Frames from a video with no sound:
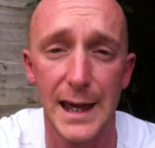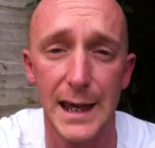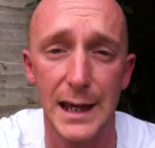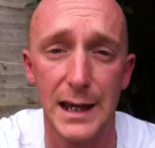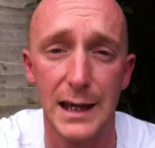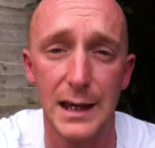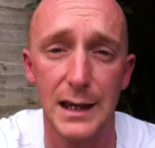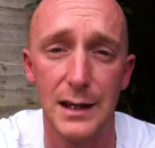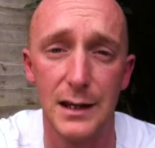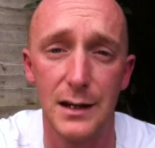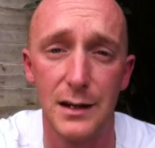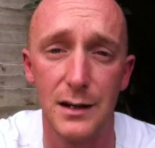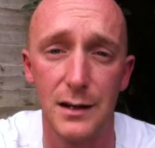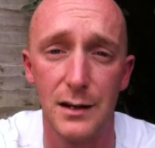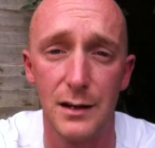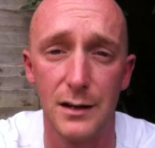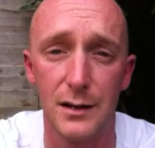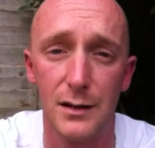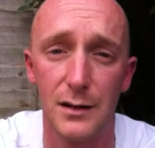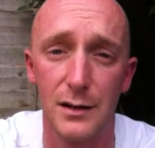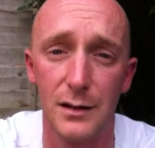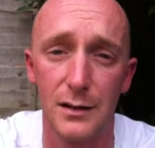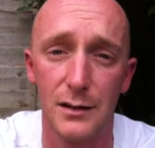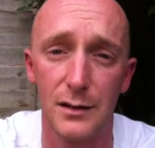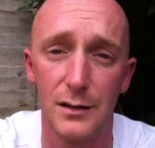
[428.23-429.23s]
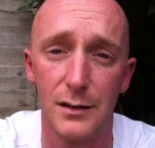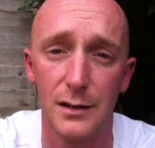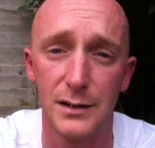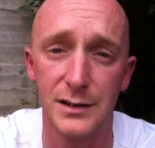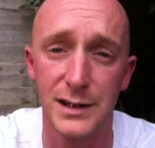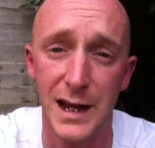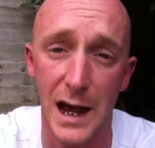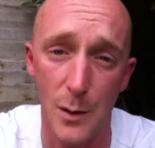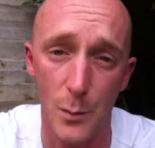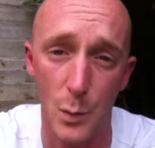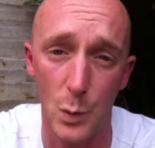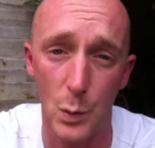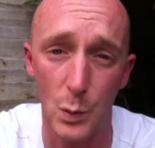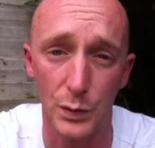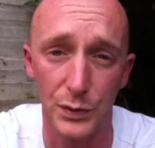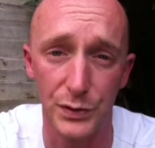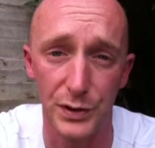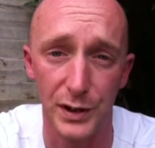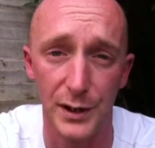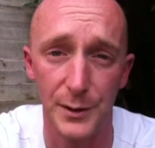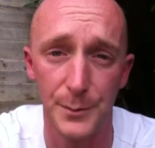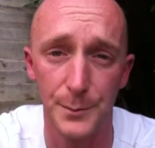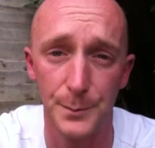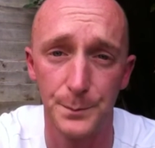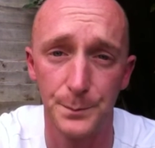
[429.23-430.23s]
in tap
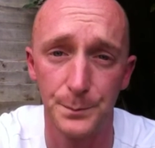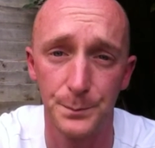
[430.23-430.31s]
water.